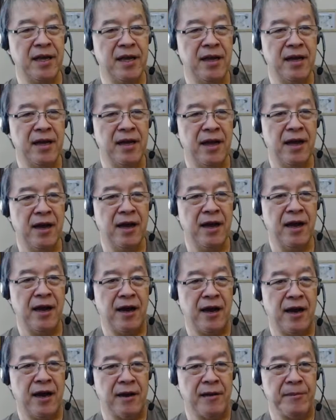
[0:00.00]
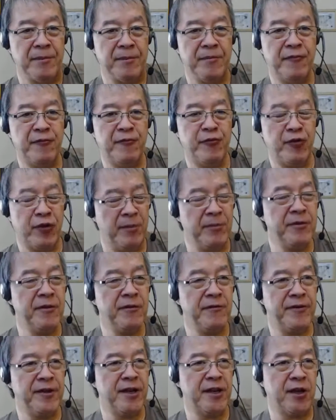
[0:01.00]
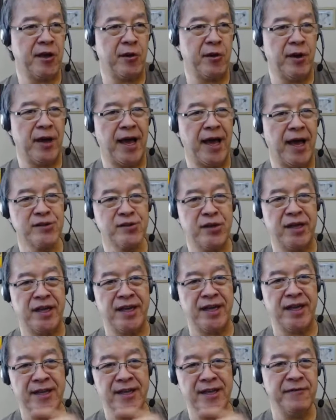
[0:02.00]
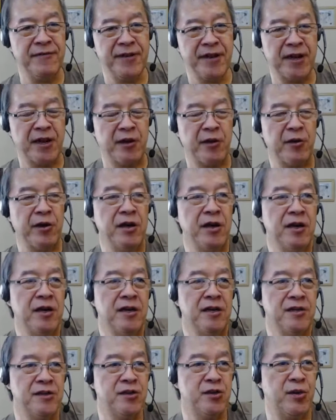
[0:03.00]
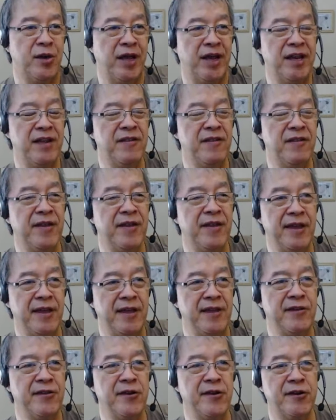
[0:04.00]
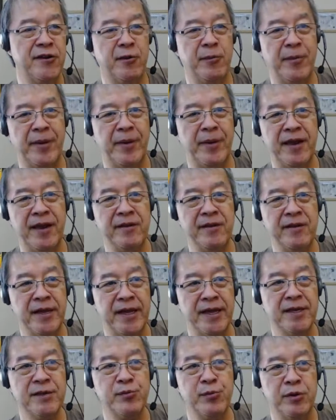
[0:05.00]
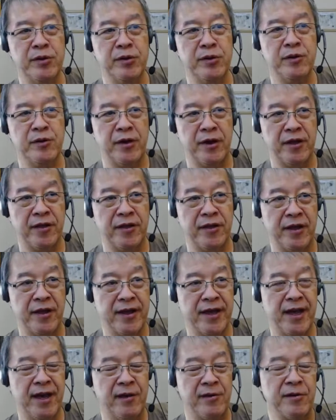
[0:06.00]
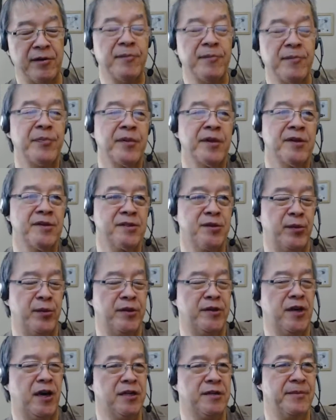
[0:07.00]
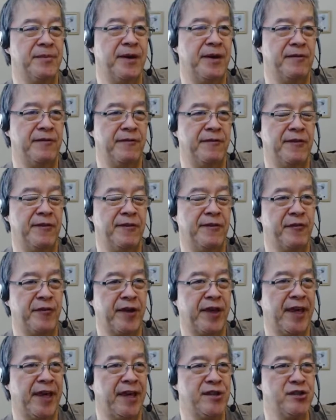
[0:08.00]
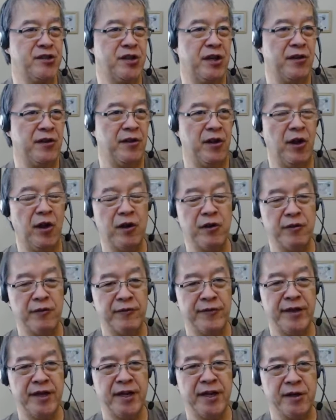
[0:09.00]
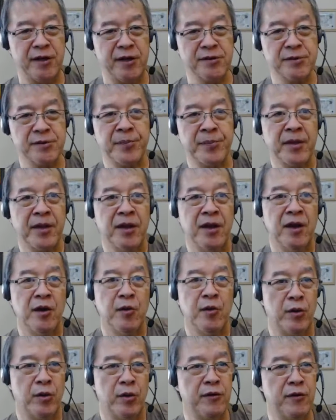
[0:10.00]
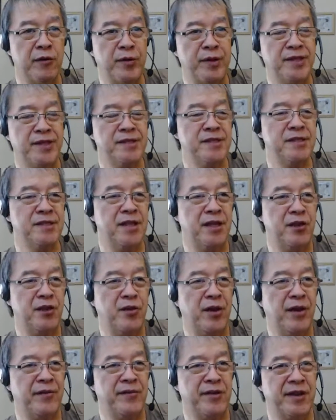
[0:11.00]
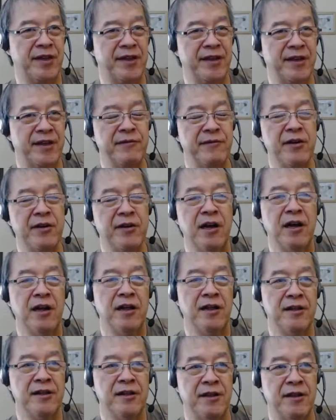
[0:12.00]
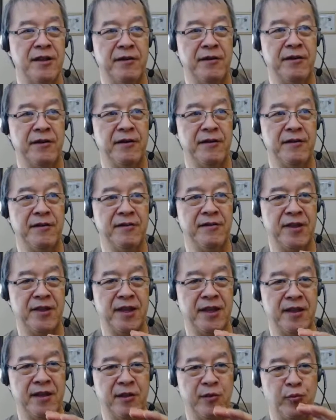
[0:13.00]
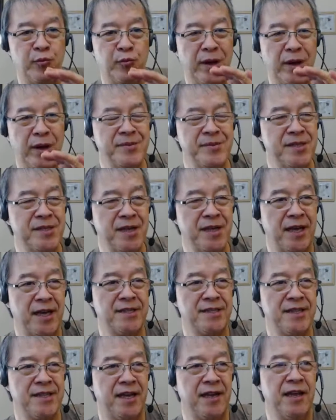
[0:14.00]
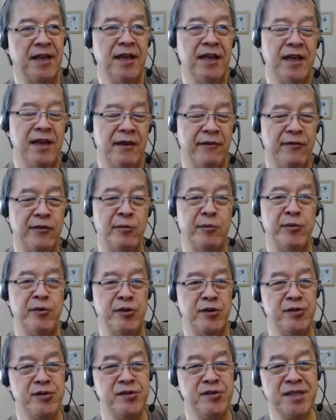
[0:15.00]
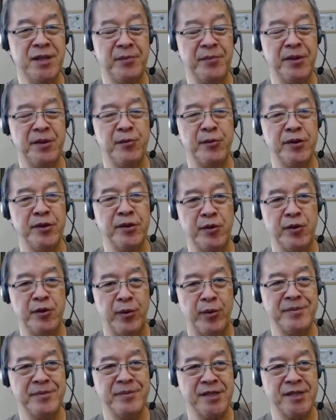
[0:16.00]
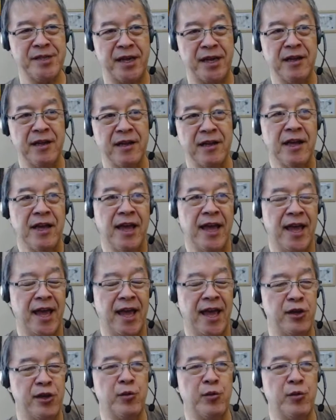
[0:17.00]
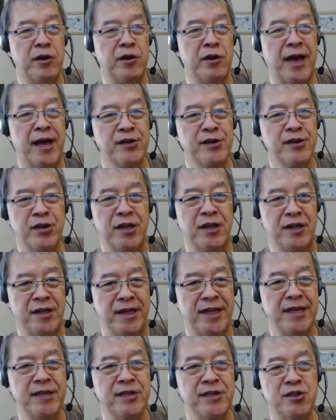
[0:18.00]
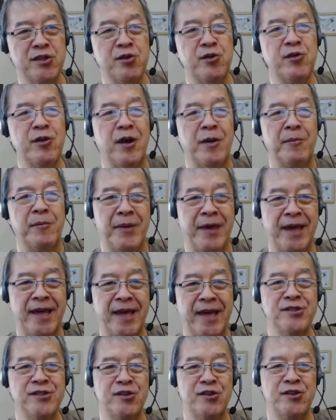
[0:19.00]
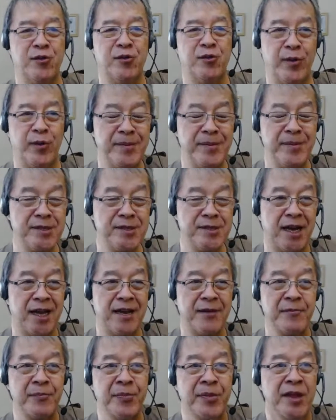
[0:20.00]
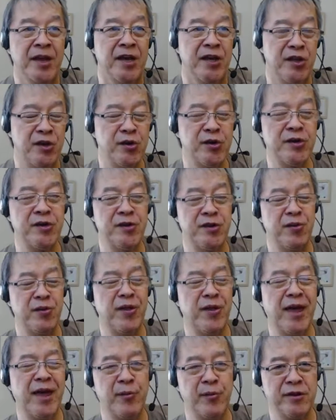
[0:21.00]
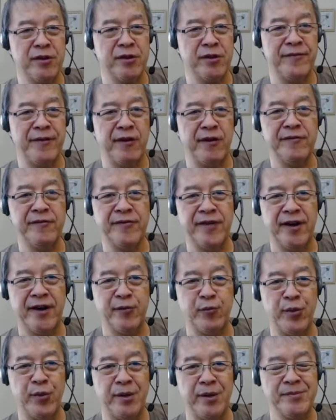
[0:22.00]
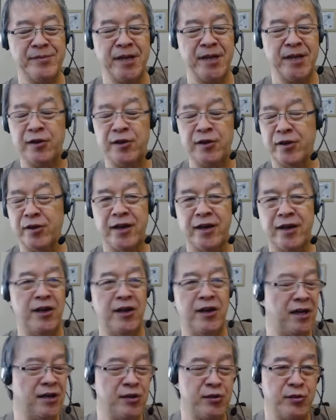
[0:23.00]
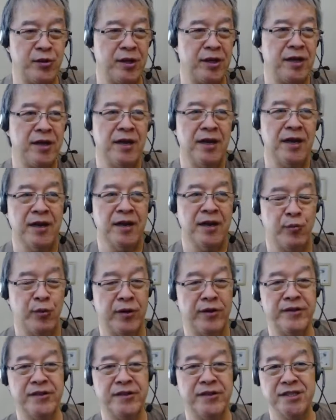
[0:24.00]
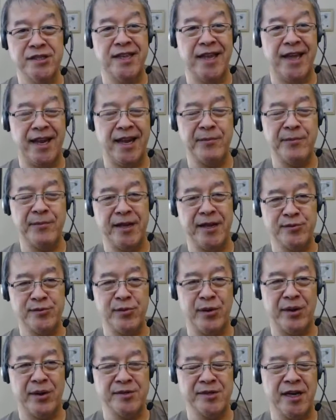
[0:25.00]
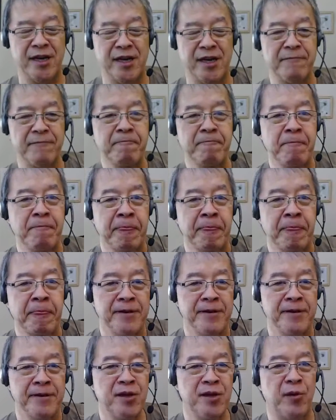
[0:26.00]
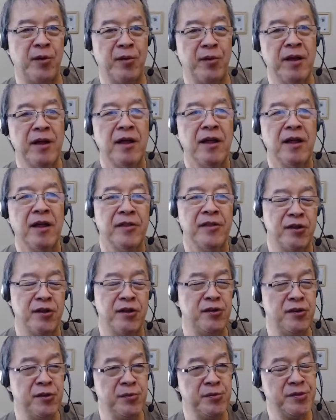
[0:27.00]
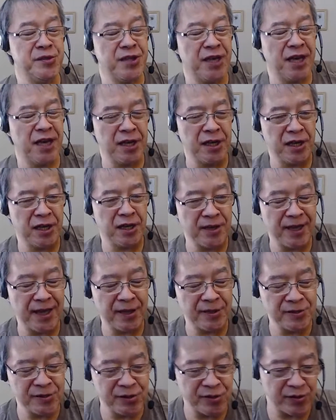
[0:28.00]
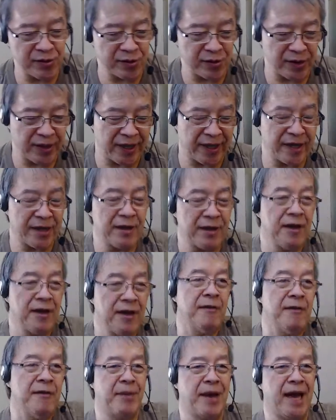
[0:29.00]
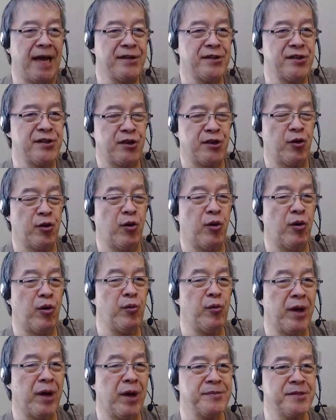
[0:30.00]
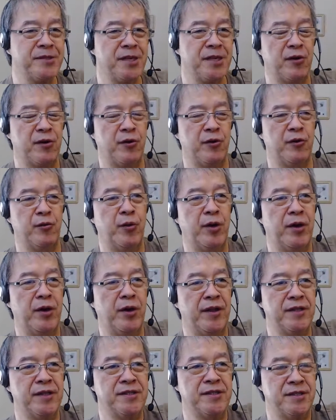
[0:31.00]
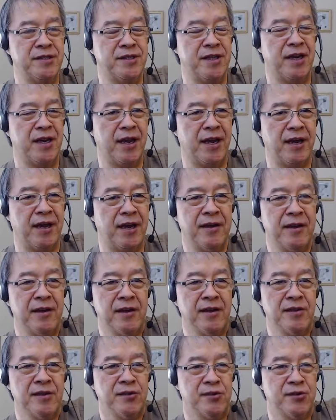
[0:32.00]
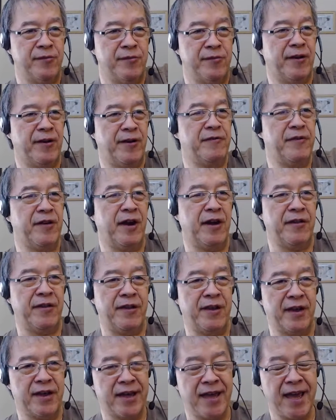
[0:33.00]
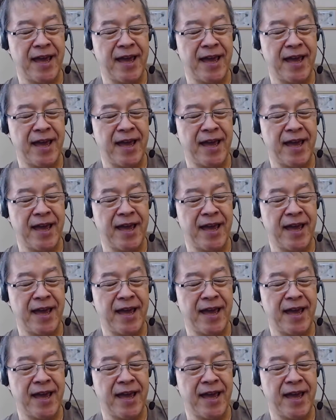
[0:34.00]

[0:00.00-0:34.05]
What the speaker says: from the video, actually in the video, to anything in the domain linked with the account. So we talked about the verification on the longer videos. One of the reasons that you have to give the website is that if you produce something with your website and you want to actually link to a page in your website, you can do that with a verified website. You cannot do it with just anybody's website. So the YouTube channel allows you to link back to your website or the one that's assigned to verify the account